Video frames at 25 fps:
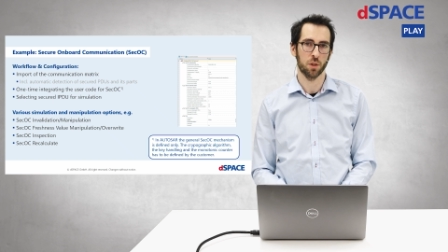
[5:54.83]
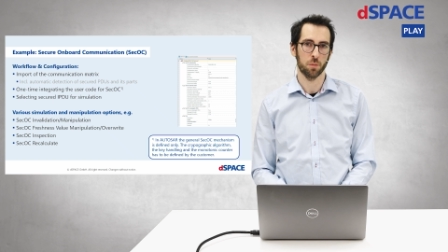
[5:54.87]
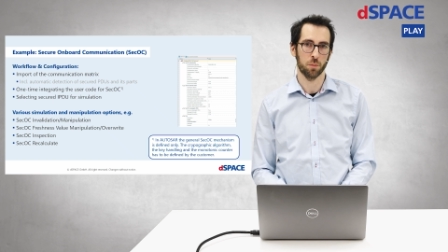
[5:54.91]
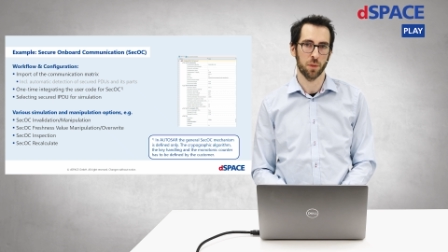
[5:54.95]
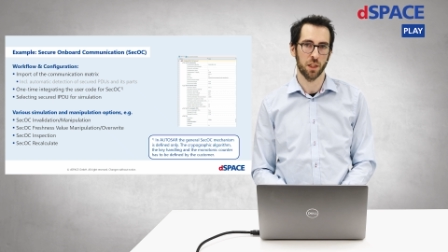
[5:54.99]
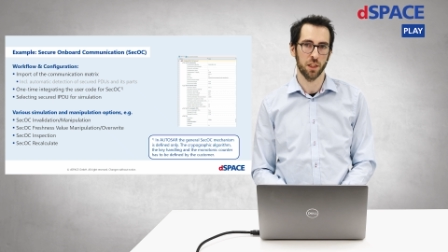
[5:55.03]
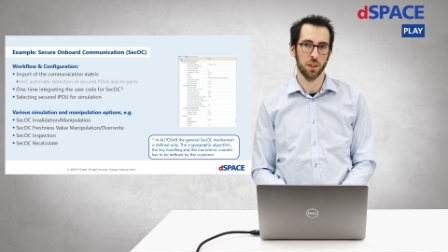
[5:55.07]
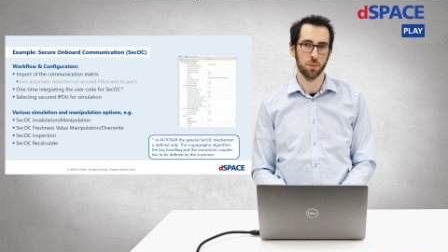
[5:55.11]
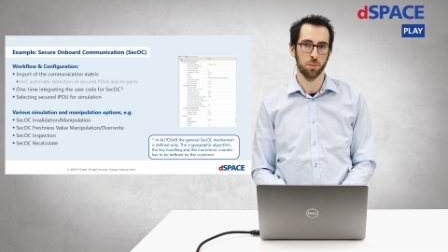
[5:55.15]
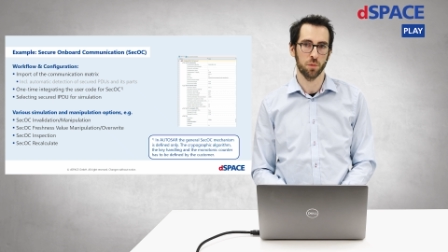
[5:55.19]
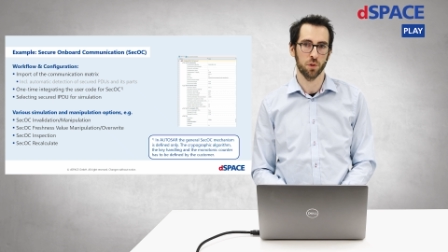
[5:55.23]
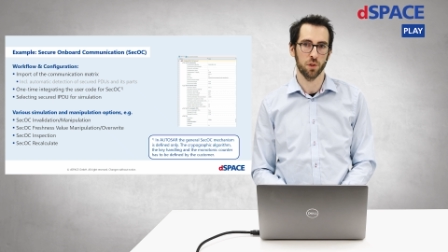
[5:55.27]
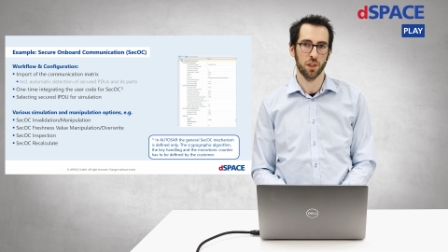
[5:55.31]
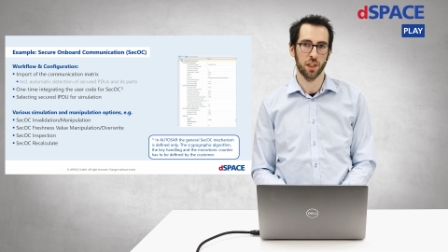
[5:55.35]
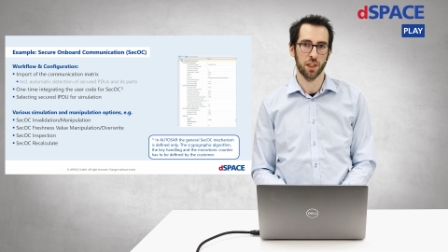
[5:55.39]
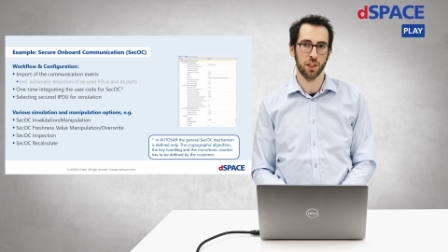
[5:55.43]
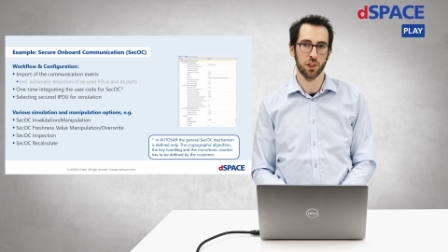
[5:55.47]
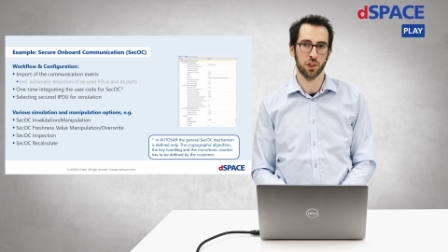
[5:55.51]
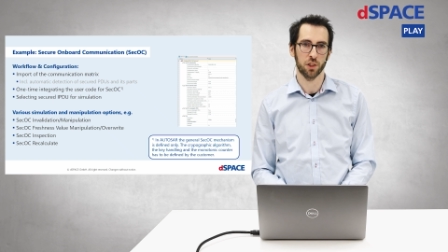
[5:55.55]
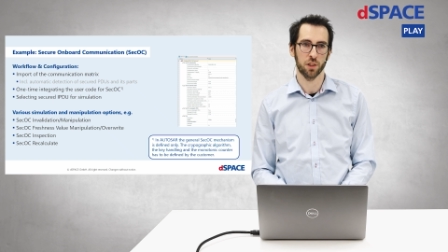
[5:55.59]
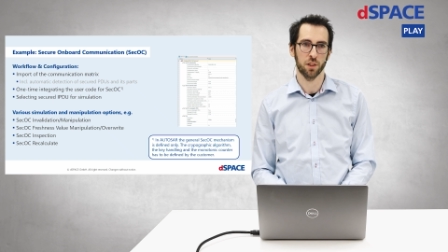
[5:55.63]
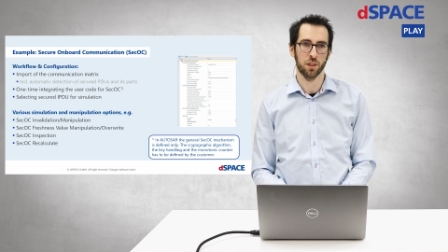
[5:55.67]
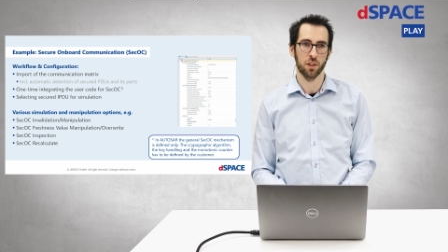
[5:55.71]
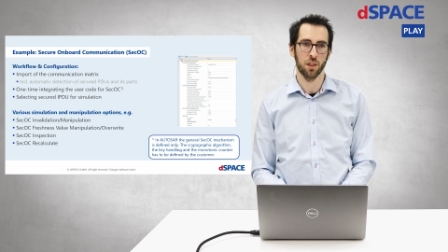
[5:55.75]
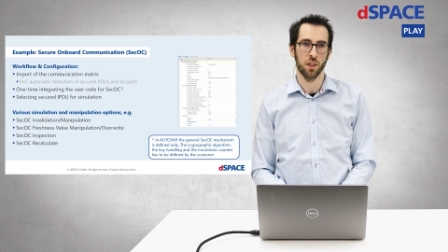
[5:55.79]

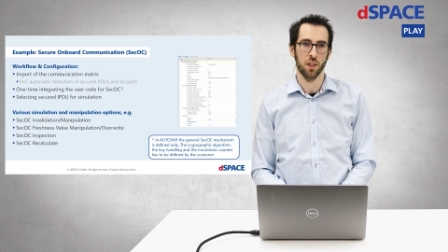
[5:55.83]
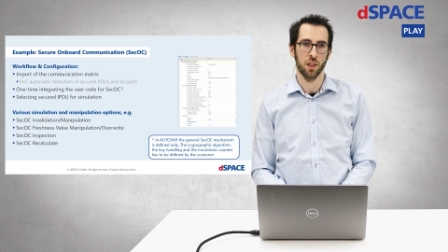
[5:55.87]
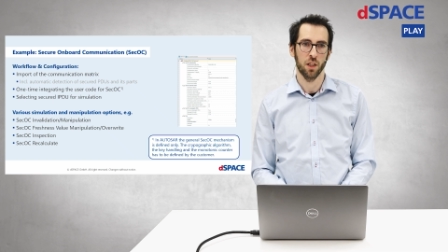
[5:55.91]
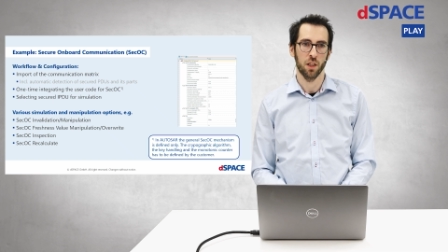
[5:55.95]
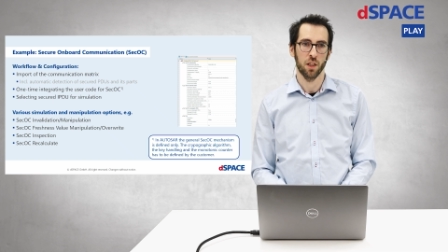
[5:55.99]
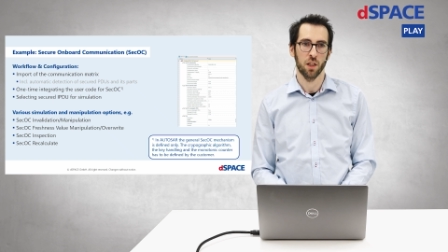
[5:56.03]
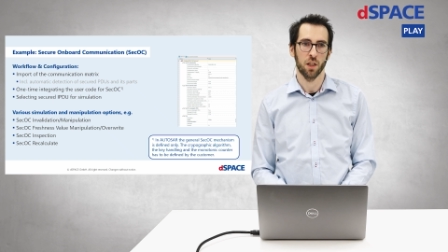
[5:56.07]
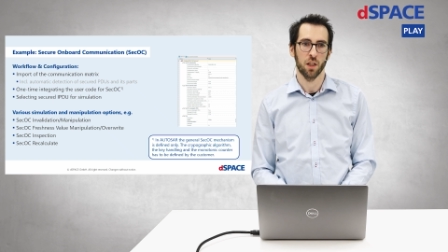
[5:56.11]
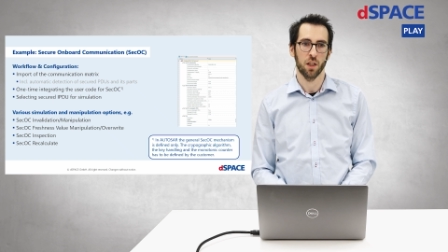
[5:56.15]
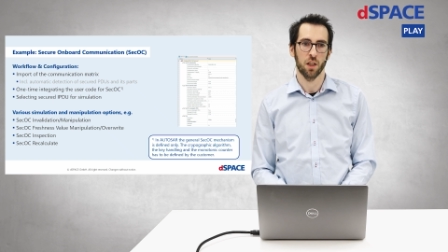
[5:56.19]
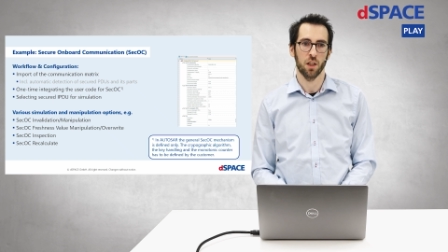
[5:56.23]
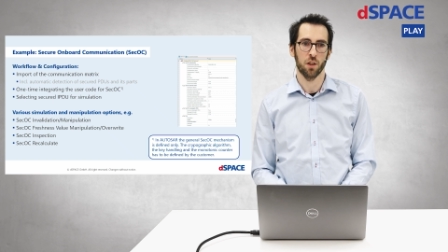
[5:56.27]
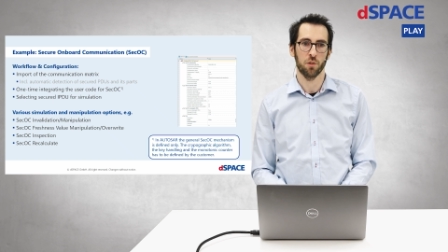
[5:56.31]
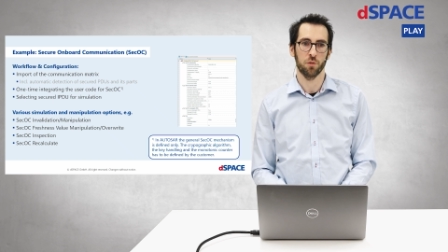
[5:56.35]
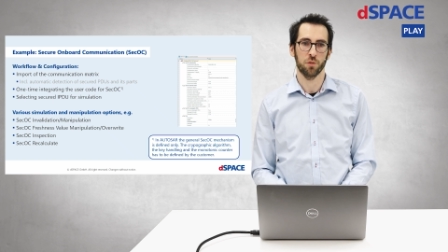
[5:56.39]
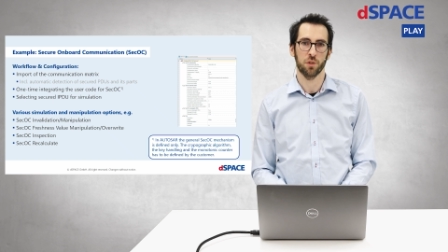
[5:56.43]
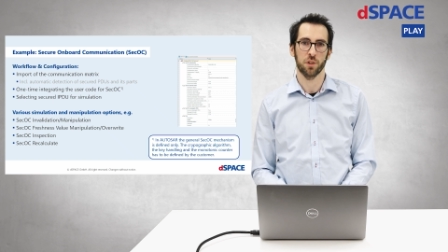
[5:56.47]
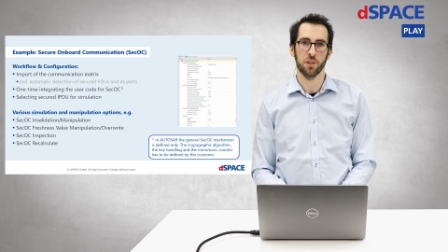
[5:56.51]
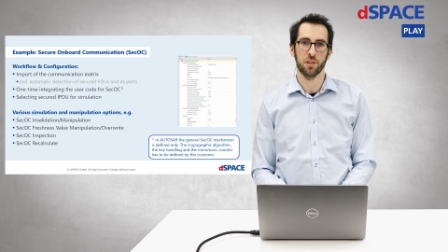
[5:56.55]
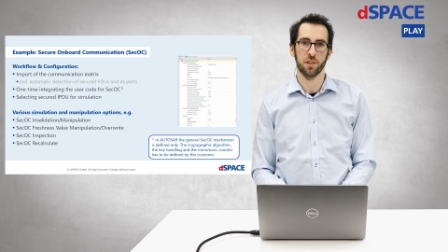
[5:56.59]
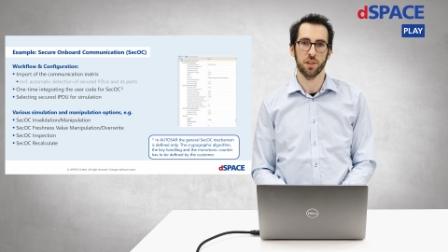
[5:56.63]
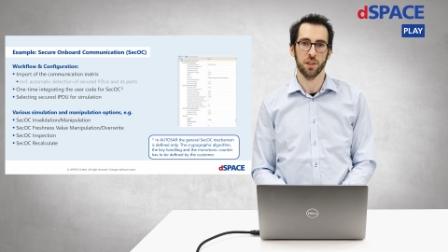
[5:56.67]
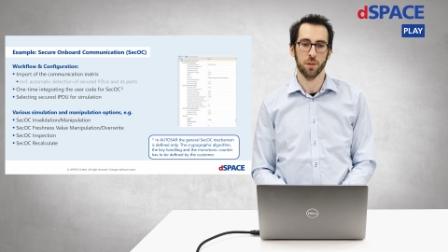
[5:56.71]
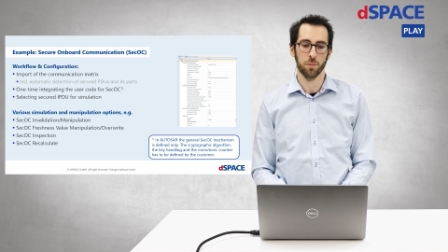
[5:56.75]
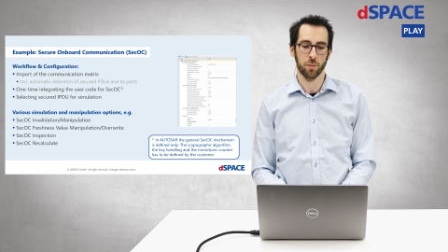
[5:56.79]
manipulation of the
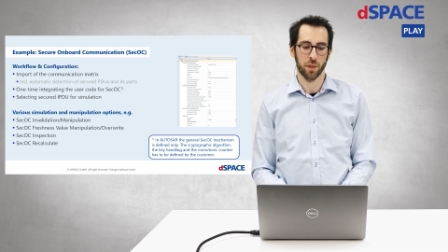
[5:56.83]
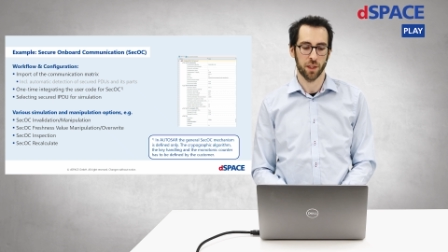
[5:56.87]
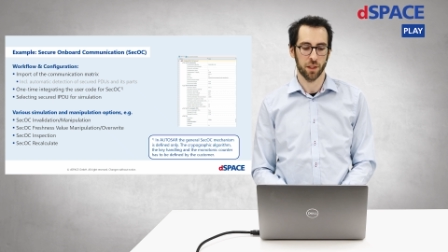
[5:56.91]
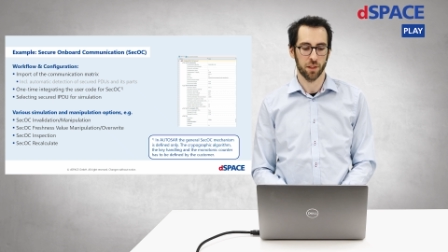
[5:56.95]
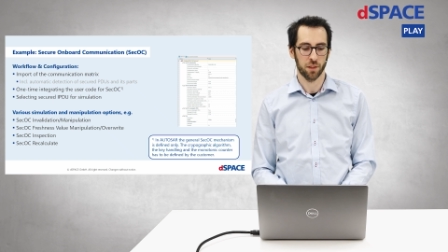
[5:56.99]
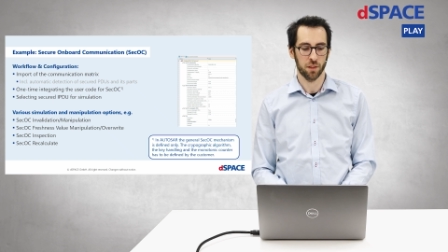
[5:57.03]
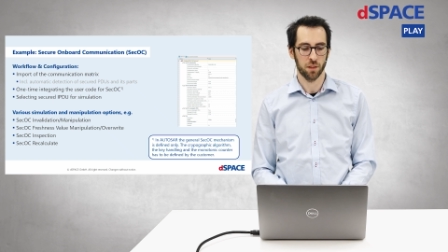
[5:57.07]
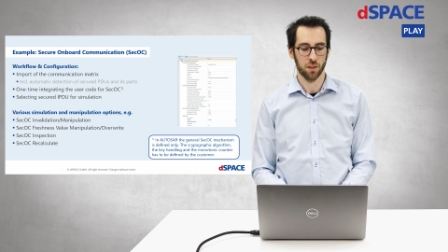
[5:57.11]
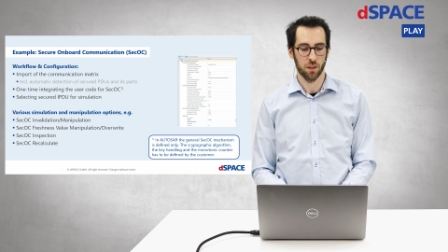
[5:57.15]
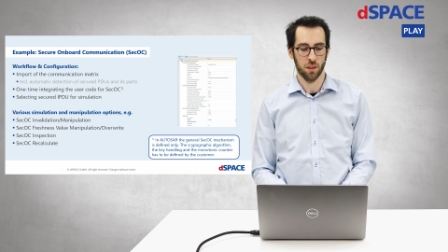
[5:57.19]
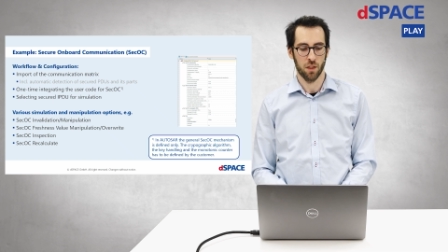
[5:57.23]
CMAC,